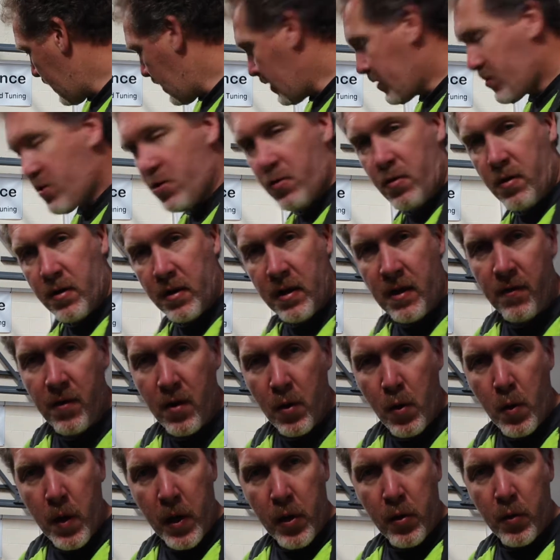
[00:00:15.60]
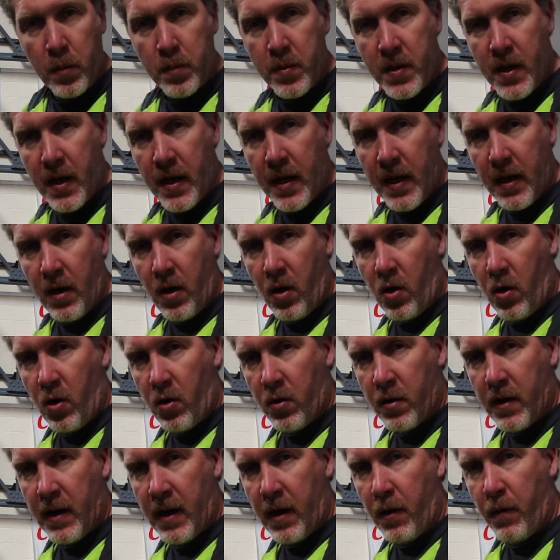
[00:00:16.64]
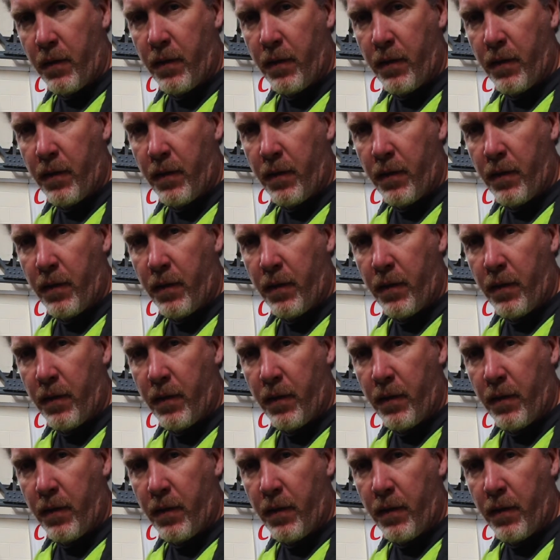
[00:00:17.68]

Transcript: So I'll give you a quick update on how